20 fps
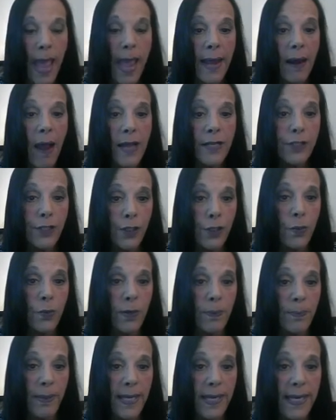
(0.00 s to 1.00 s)
And I do
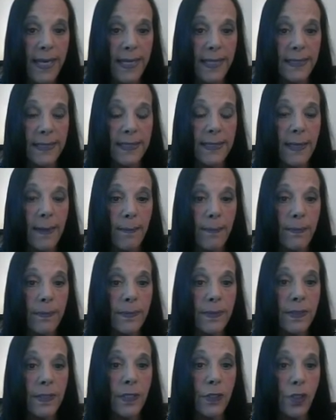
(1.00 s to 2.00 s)
repeat
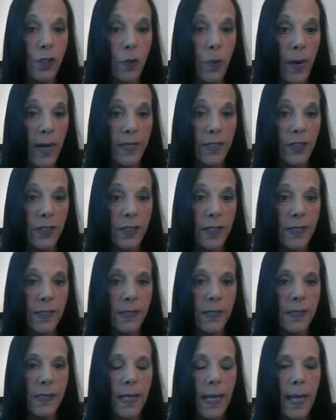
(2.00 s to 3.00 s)
some
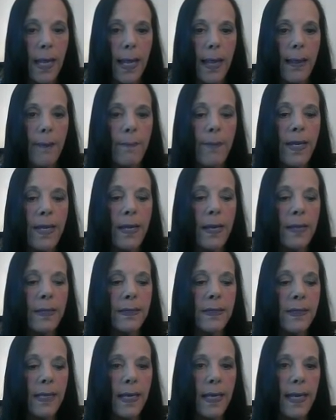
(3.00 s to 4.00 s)
situations
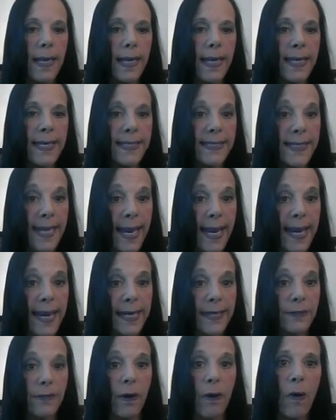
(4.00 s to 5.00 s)
because it
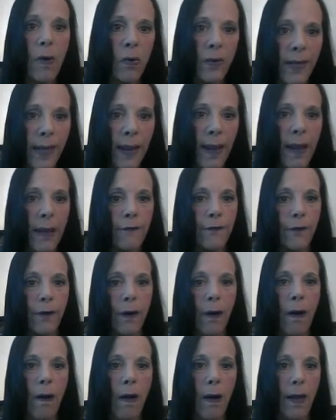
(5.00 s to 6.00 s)
takes, oh yeah, I
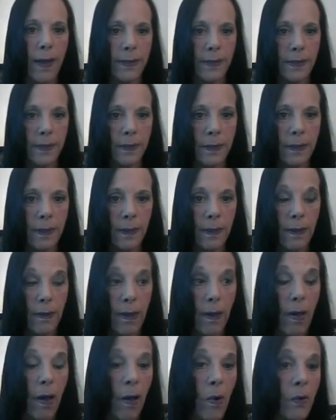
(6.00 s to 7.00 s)
forgot.
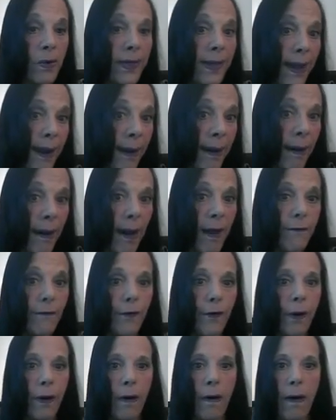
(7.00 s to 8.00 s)
Oh yeah, I
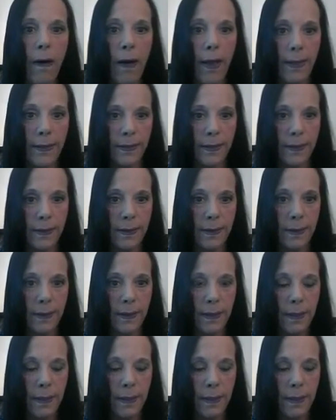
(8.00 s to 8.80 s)
forgot.